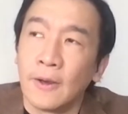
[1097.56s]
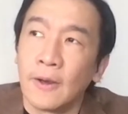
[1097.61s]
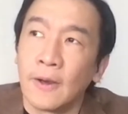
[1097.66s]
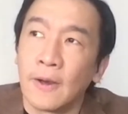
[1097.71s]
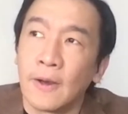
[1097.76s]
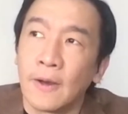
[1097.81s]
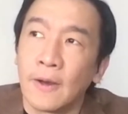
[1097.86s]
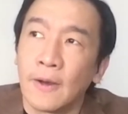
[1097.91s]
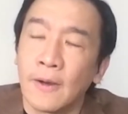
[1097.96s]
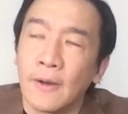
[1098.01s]

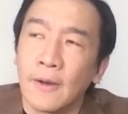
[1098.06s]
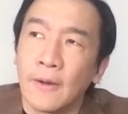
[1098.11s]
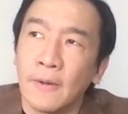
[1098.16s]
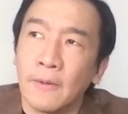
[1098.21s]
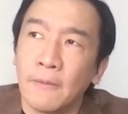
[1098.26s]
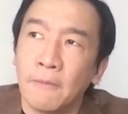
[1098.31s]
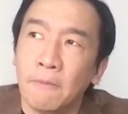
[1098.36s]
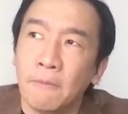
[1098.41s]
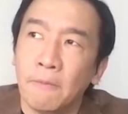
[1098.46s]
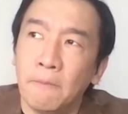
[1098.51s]

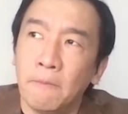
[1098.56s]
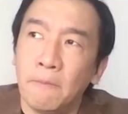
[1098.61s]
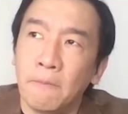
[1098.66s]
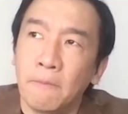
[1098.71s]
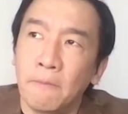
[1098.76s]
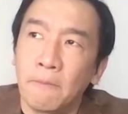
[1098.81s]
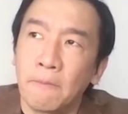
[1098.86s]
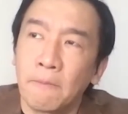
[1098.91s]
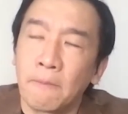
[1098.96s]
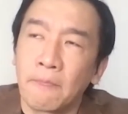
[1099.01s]
um,
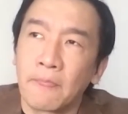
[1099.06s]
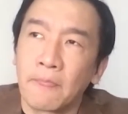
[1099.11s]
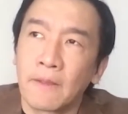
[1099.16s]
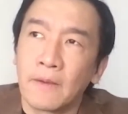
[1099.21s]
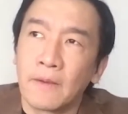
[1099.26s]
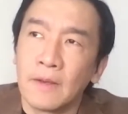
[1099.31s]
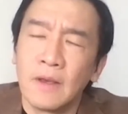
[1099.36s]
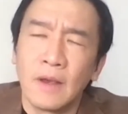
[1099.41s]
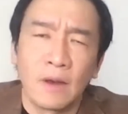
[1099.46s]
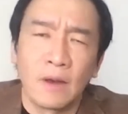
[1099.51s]

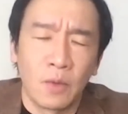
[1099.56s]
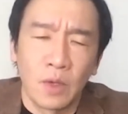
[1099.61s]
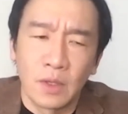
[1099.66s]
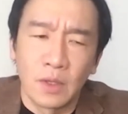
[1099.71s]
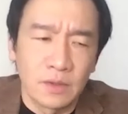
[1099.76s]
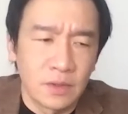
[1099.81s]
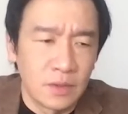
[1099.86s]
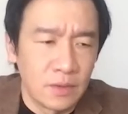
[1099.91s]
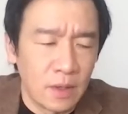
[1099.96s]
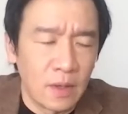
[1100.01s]
yeah, when I
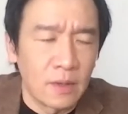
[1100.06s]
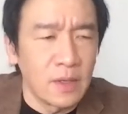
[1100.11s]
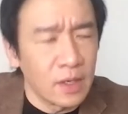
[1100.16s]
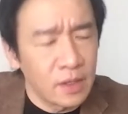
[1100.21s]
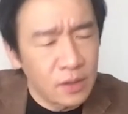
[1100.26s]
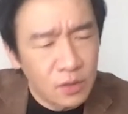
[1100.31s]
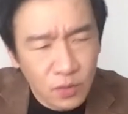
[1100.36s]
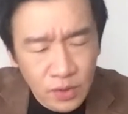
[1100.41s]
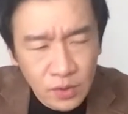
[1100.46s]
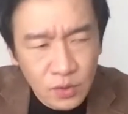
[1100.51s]
was and
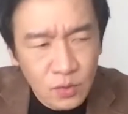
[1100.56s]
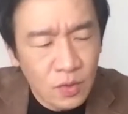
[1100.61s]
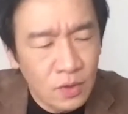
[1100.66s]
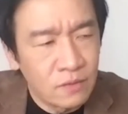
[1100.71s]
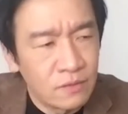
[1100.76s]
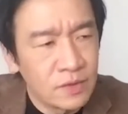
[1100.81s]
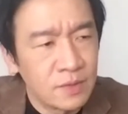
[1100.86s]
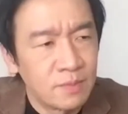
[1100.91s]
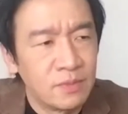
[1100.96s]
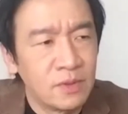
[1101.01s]
like
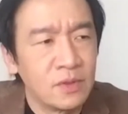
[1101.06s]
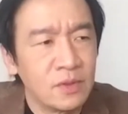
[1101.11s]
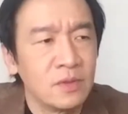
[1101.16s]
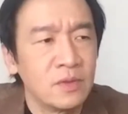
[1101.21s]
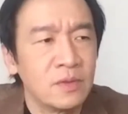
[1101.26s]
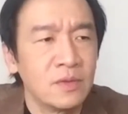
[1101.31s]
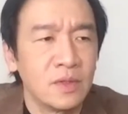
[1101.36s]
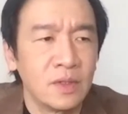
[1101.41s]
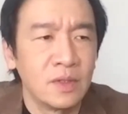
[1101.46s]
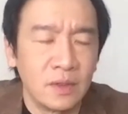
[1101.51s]
2012 was
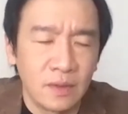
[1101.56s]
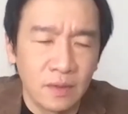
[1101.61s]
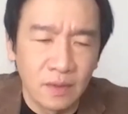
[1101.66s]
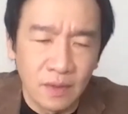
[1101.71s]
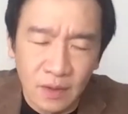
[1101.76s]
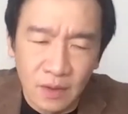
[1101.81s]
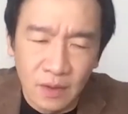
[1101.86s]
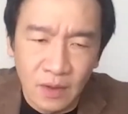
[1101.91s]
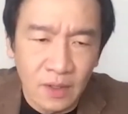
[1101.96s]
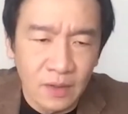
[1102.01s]
blue, and
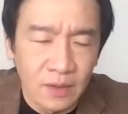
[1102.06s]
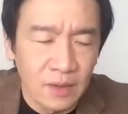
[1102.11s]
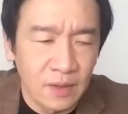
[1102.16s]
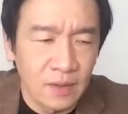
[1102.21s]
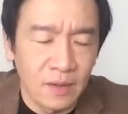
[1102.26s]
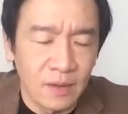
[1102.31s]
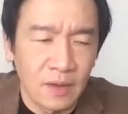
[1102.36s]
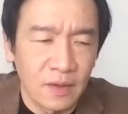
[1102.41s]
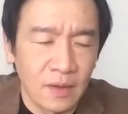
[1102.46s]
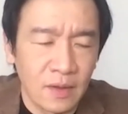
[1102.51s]
you know I
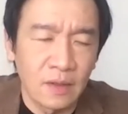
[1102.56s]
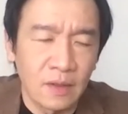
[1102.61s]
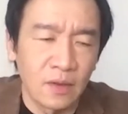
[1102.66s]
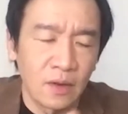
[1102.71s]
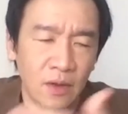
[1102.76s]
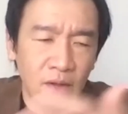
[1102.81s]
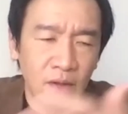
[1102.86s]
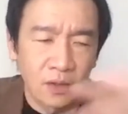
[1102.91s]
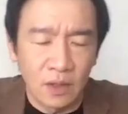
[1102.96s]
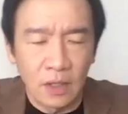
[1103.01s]
I think
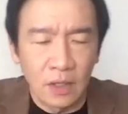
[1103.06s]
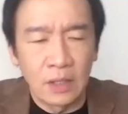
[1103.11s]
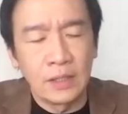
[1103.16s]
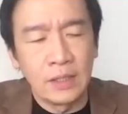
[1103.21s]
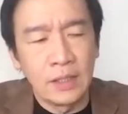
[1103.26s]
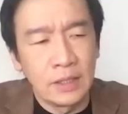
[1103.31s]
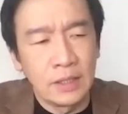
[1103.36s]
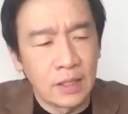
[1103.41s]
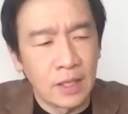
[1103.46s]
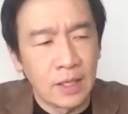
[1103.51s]
the the
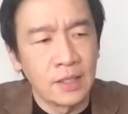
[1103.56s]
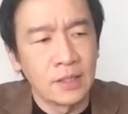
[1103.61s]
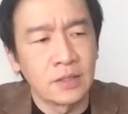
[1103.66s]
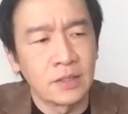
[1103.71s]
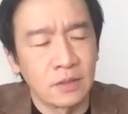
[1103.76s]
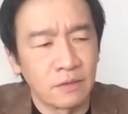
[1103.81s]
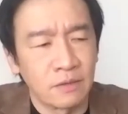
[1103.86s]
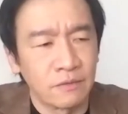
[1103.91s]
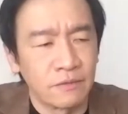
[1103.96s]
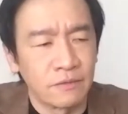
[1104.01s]
early
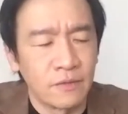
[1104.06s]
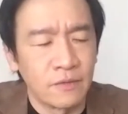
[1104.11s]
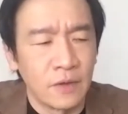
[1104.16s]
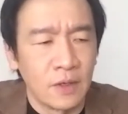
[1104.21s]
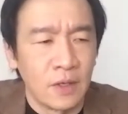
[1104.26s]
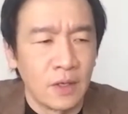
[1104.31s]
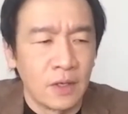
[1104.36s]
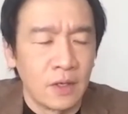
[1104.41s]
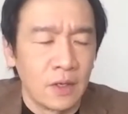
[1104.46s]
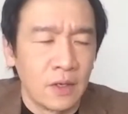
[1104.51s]
days of
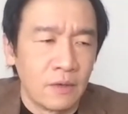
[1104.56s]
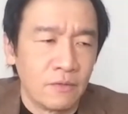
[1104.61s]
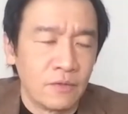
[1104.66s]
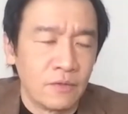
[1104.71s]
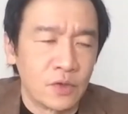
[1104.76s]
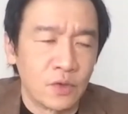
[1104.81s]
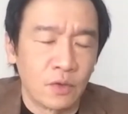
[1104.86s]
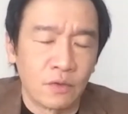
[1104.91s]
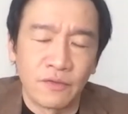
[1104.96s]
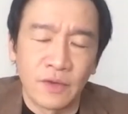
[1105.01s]

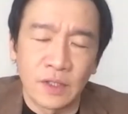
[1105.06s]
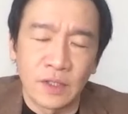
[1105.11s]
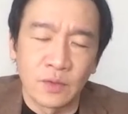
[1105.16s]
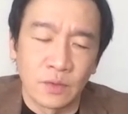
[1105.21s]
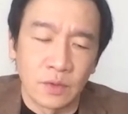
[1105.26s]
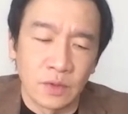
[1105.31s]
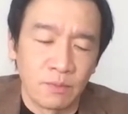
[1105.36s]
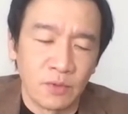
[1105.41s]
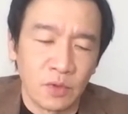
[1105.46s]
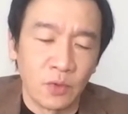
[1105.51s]
visual effects
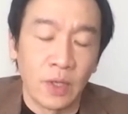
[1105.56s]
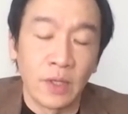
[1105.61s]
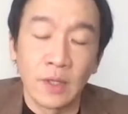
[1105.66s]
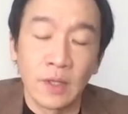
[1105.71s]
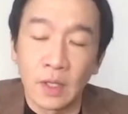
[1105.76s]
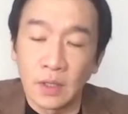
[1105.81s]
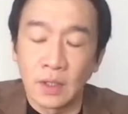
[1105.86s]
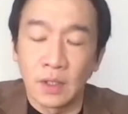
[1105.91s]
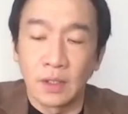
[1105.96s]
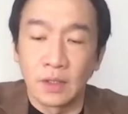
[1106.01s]
was blue, and
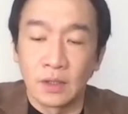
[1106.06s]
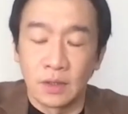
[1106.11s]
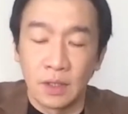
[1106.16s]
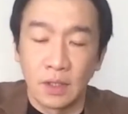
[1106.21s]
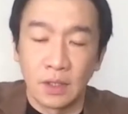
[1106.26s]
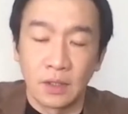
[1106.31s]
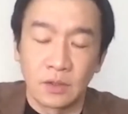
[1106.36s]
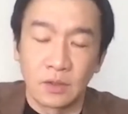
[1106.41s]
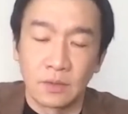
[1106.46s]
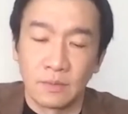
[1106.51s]
then they
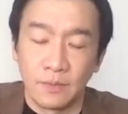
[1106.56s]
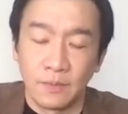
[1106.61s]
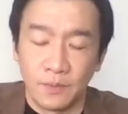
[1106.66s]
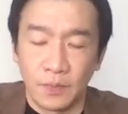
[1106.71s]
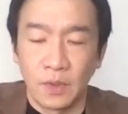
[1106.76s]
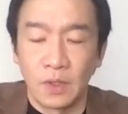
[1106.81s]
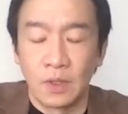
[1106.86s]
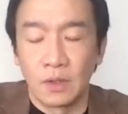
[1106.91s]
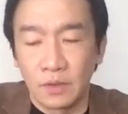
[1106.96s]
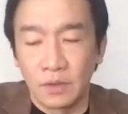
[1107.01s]
they
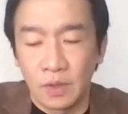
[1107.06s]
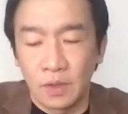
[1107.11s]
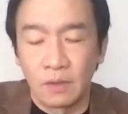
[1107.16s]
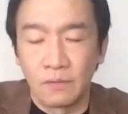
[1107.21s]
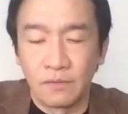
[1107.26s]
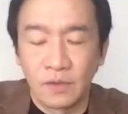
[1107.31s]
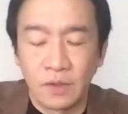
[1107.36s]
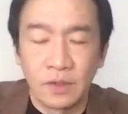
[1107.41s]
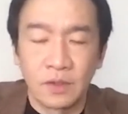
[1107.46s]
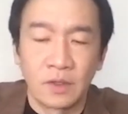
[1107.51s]
you know they
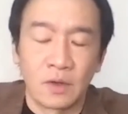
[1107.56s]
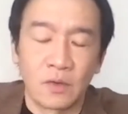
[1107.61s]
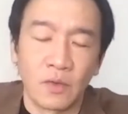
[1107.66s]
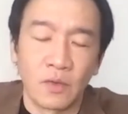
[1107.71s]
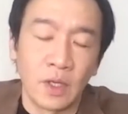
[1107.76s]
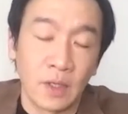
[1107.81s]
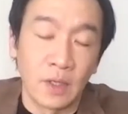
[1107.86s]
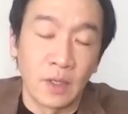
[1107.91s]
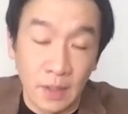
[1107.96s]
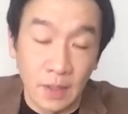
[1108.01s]
converted to
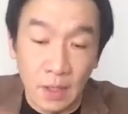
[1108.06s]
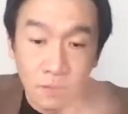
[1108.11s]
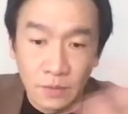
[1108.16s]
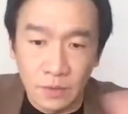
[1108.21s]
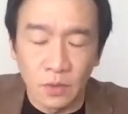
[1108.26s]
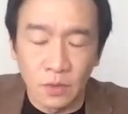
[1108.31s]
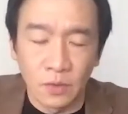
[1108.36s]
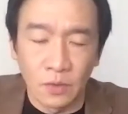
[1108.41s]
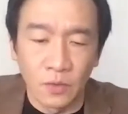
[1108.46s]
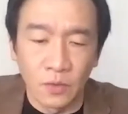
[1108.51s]
green, and now
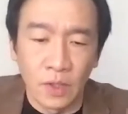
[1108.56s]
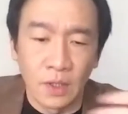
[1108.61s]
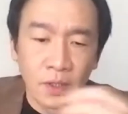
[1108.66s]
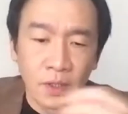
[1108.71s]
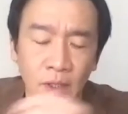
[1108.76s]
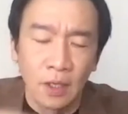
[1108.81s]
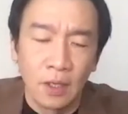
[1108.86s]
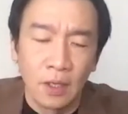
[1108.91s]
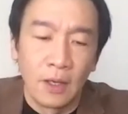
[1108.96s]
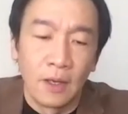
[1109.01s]
it's all green.
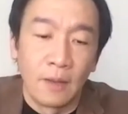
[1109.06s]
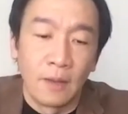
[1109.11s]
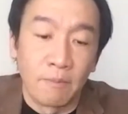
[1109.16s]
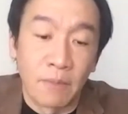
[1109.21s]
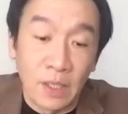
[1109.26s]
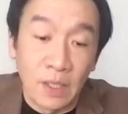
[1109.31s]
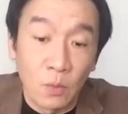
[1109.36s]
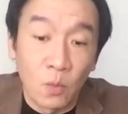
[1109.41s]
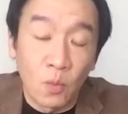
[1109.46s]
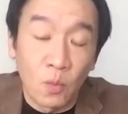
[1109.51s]

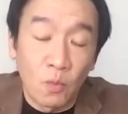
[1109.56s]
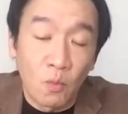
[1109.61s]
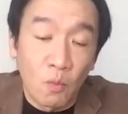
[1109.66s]
But